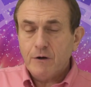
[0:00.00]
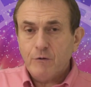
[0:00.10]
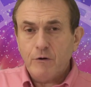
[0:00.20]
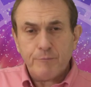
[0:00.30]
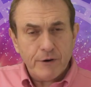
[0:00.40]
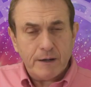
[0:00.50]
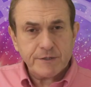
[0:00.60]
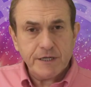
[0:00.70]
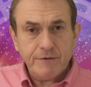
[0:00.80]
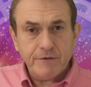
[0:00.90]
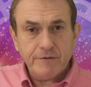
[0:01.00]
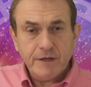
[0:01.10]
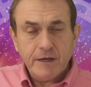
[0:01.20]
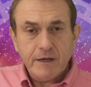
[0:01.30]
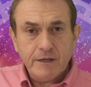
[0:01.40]
or perhaps even
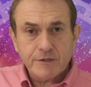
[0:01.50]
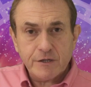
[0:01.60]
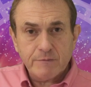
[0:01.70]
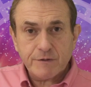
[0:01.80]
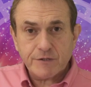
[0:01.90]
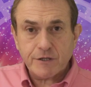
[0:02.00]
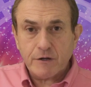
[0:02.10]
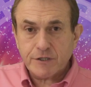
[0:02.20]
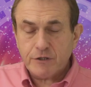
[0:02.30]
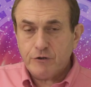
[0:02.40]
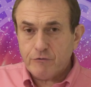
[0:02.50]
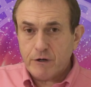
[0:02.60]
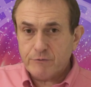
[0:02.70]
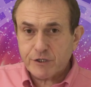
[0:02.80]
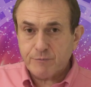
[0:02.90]
in terms of starting your
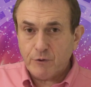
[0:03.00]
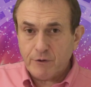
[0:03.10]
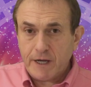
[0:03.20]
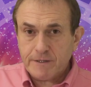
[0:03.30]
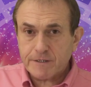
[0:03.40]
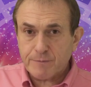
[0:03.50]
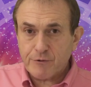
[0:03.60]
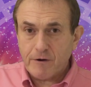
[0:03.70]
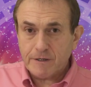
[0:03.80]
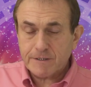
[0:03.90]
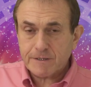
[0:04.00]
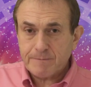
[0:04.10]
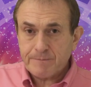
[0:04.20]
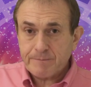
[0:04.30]
own small enterprise.